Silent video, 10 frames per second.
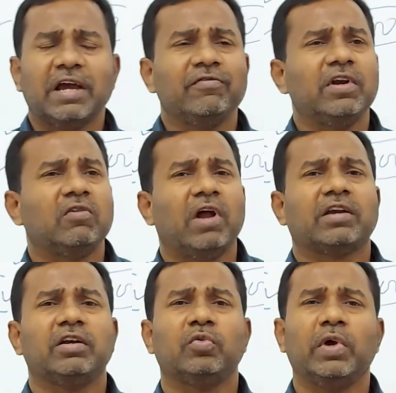I've
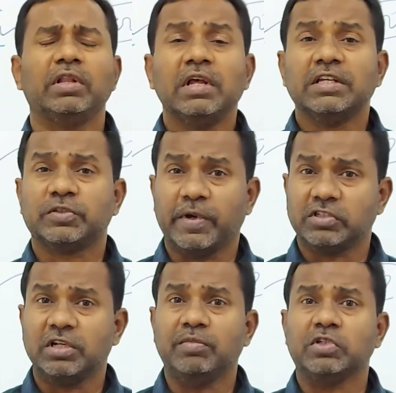interacted with
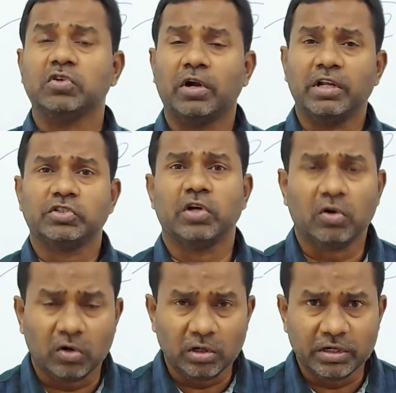especially majority
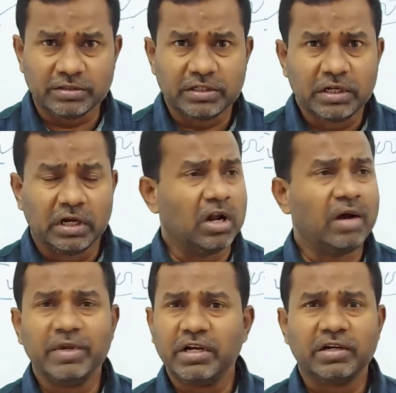shareholders,
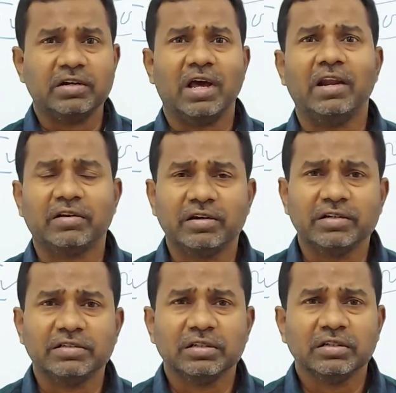nominated directors.